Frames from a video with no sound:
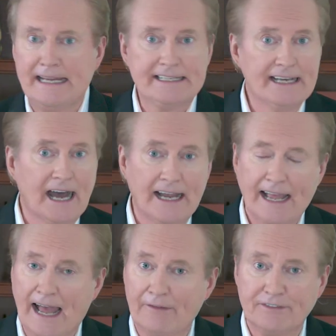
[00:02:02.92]
not
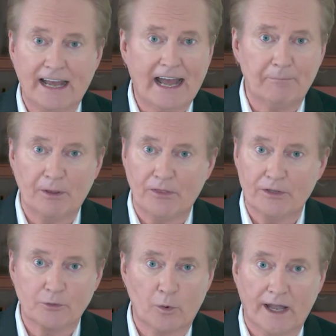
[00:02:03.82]
have to happen
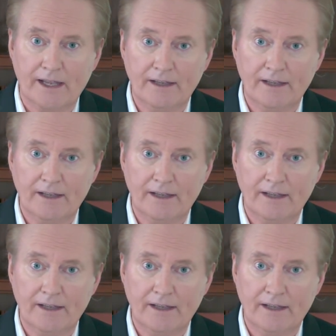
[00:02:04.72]
this way.